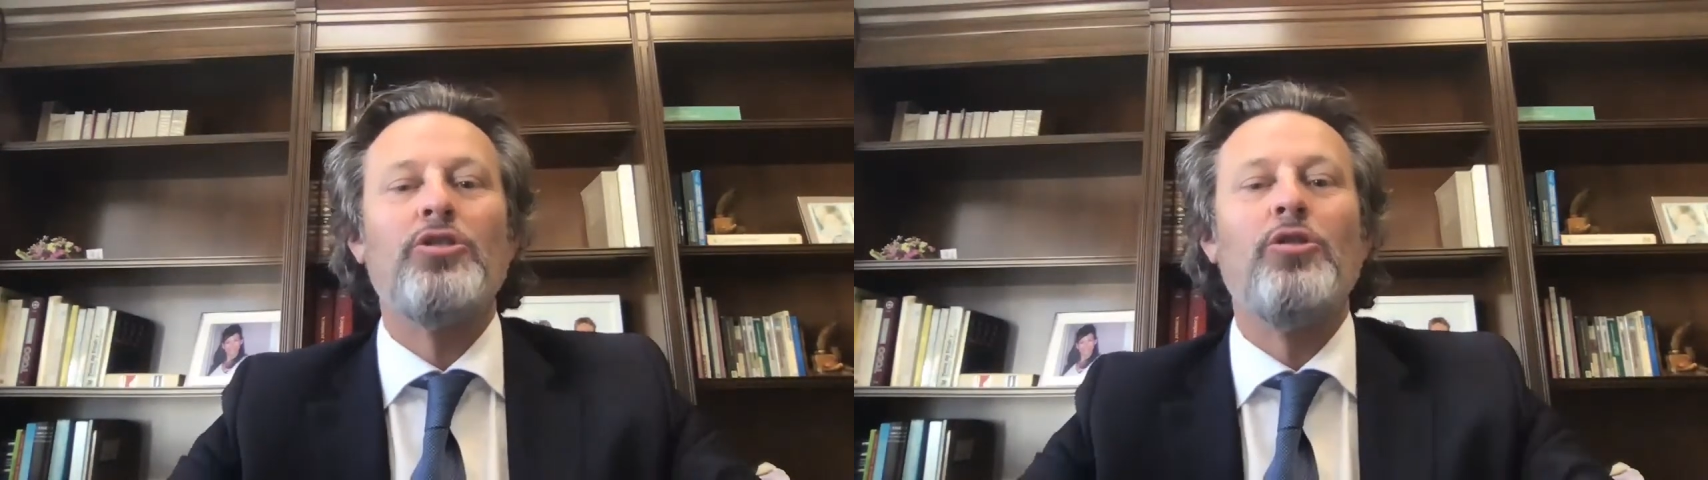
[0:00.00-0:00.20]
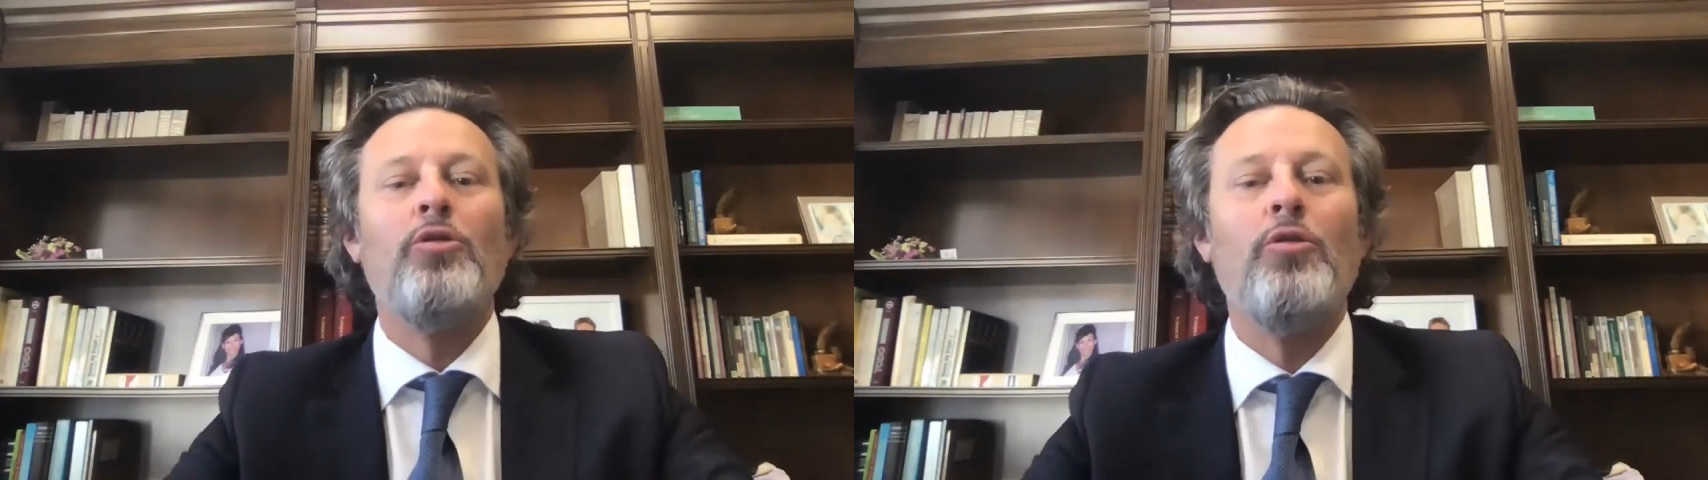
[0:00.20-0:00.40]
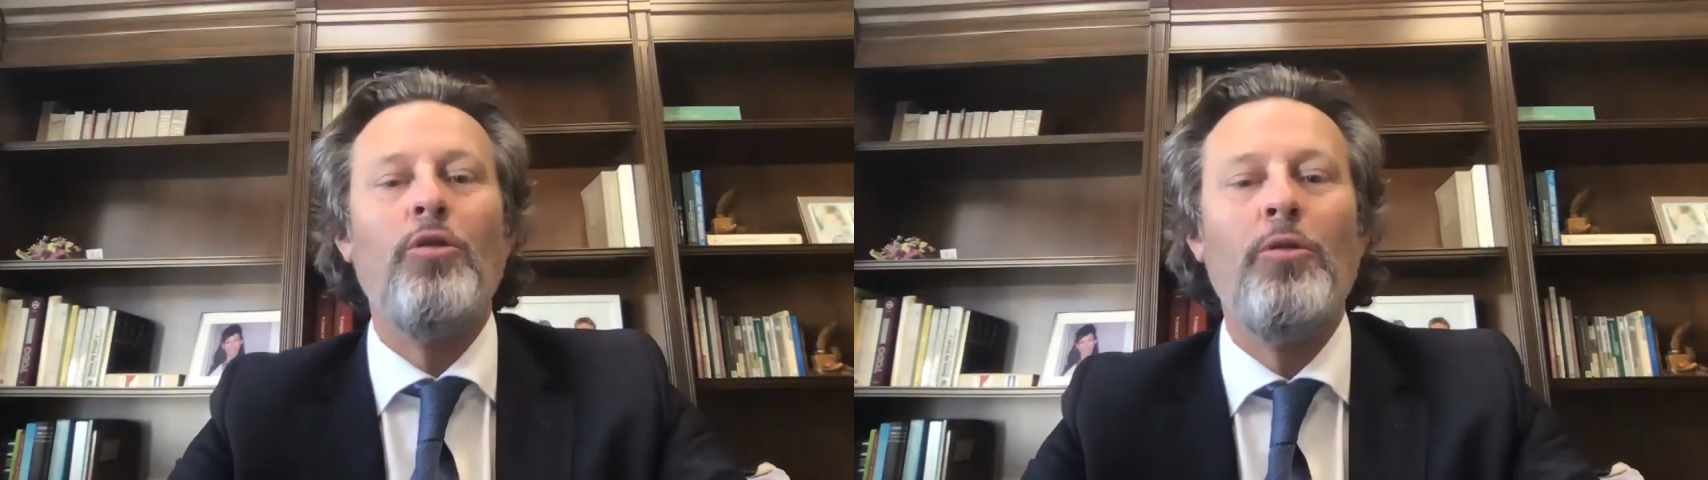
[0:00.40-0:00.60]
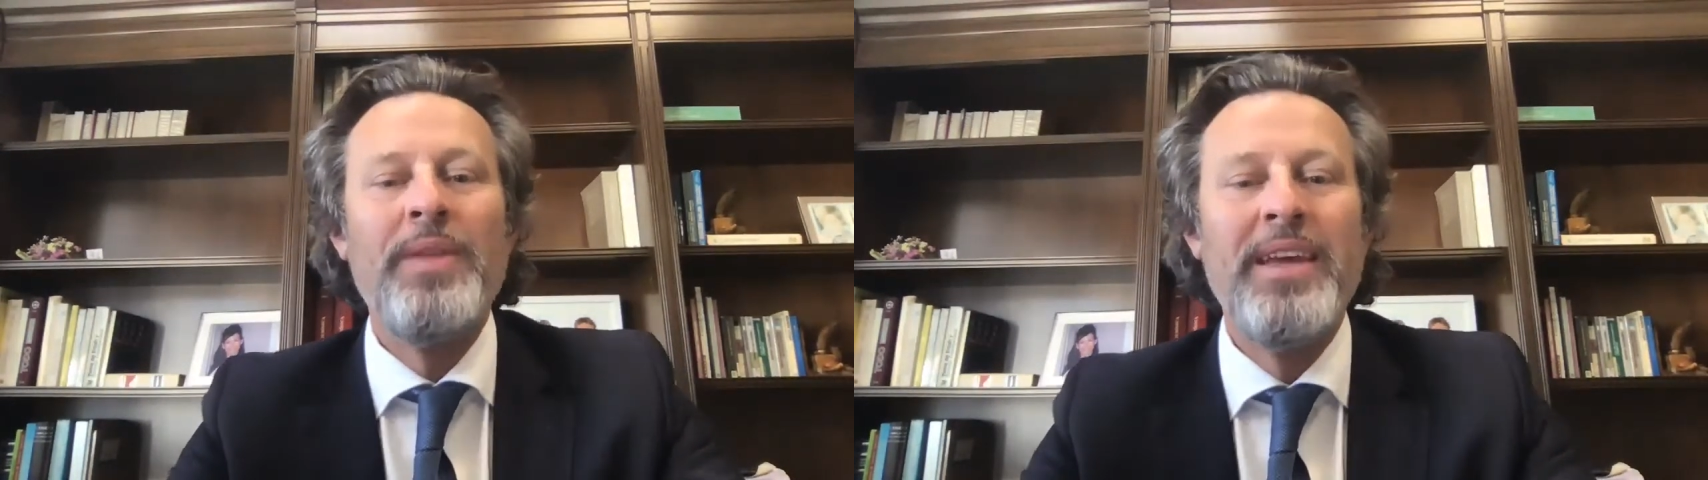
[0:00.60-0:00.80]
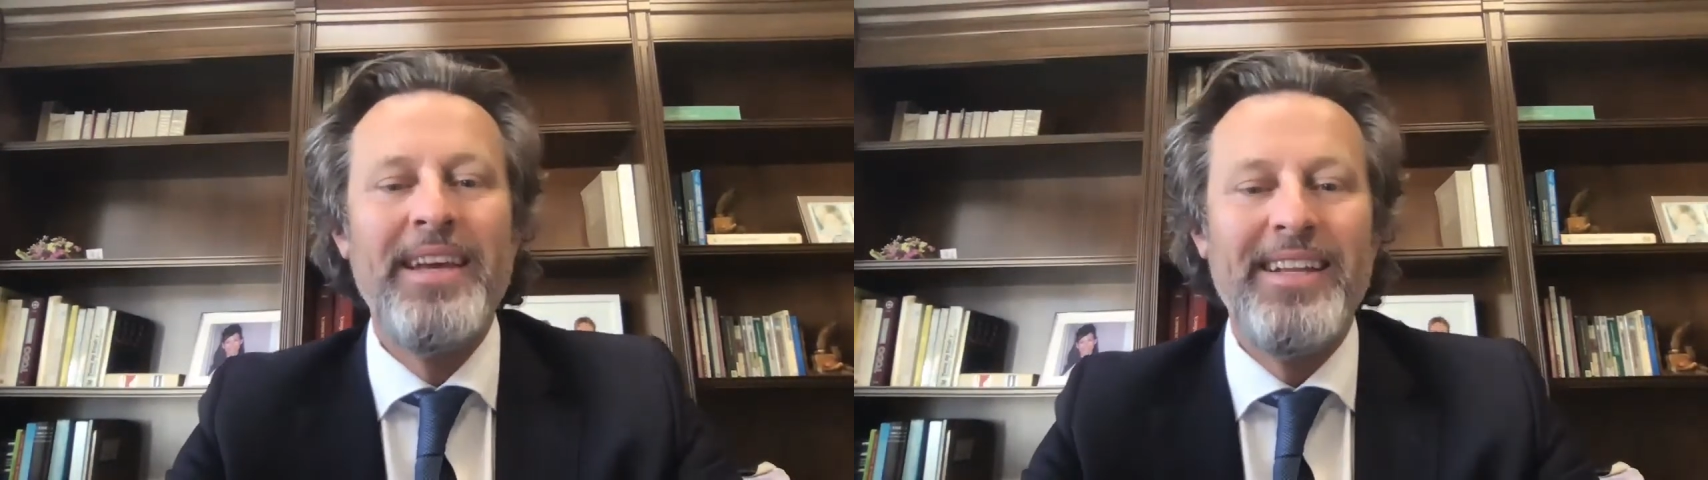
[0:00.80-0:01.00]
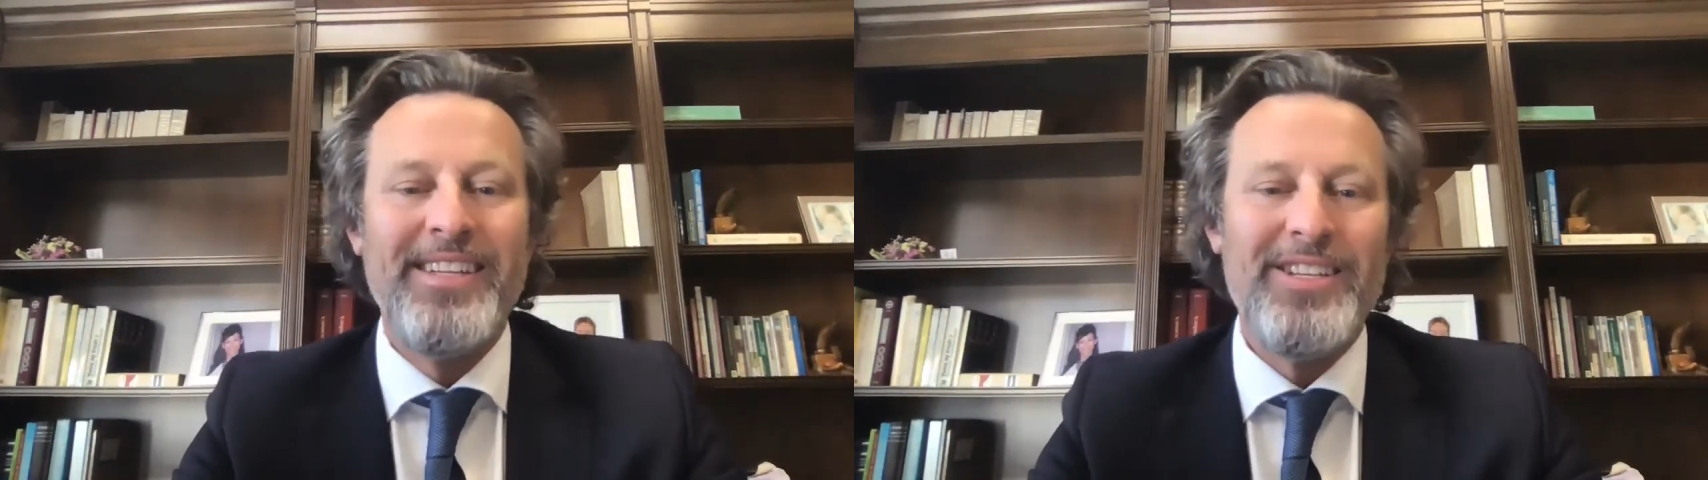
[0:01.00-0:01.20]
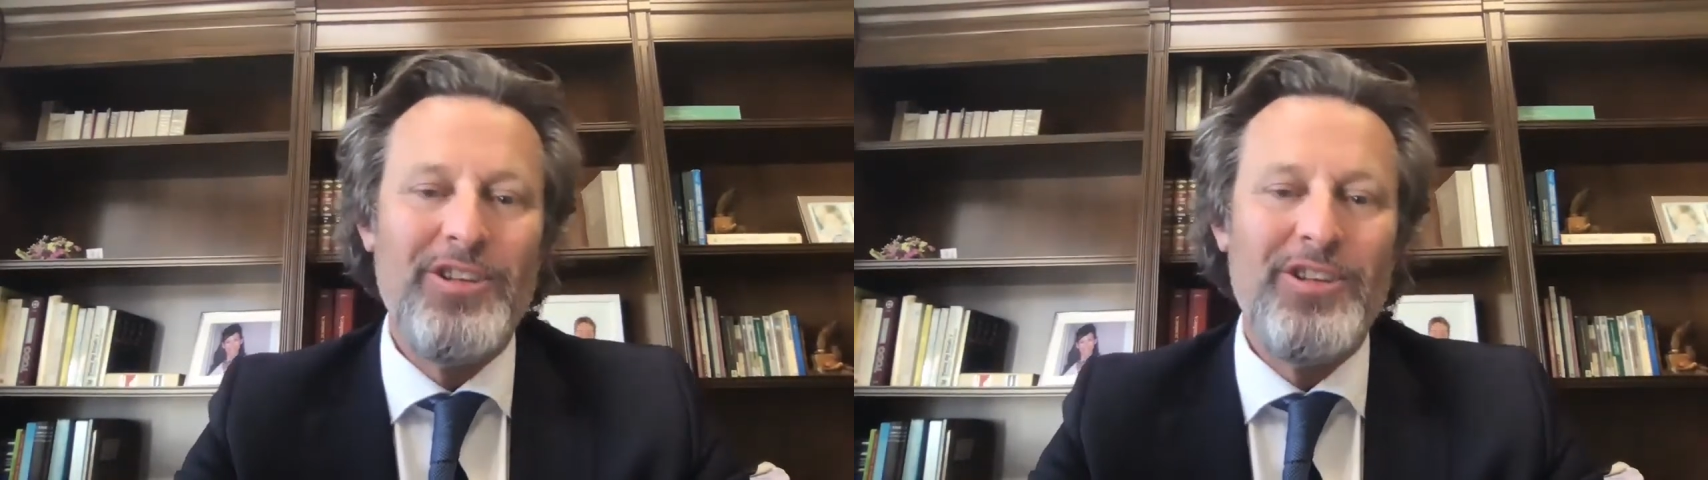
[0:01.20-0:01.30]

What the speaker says: law does